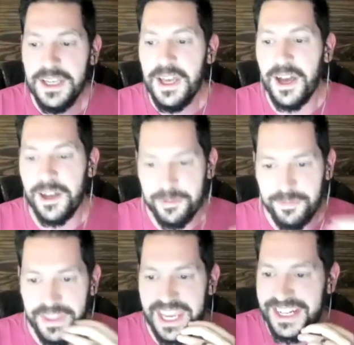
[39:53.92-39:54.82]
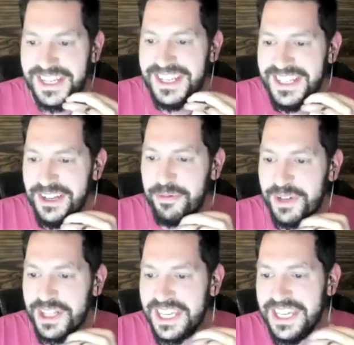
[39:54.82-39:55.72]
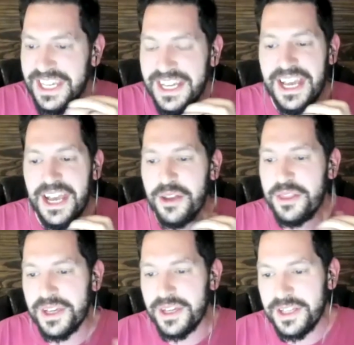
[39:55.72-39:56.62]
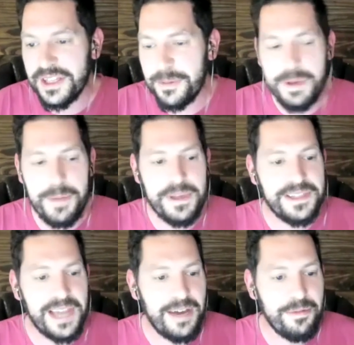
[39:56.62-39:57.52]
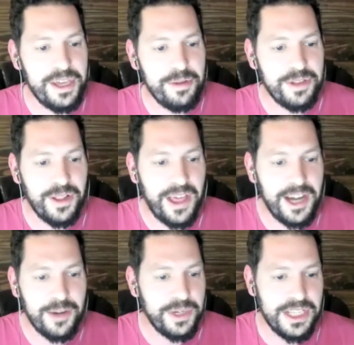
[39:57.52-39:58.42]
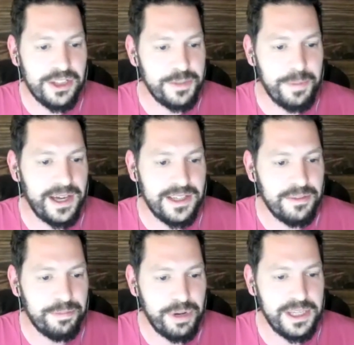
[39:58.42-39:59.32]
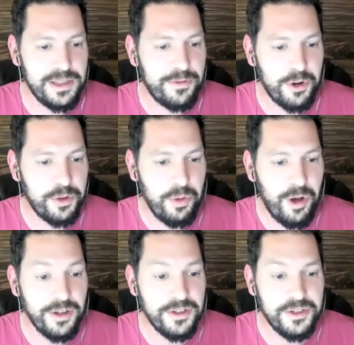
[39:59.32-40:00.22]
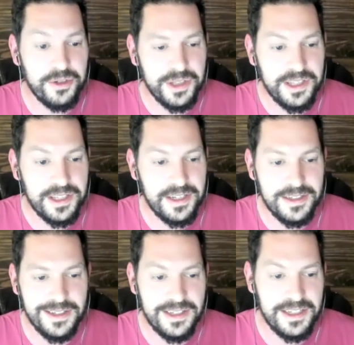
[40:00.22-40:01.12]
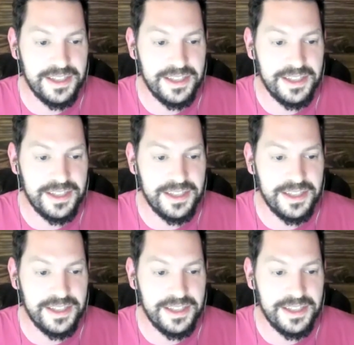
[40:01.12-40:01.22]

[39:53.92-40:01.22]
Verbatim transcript: Um, and really, the the peeping Tom thing with the ladder, when he looks back, the breaking the fourth wall and doing in his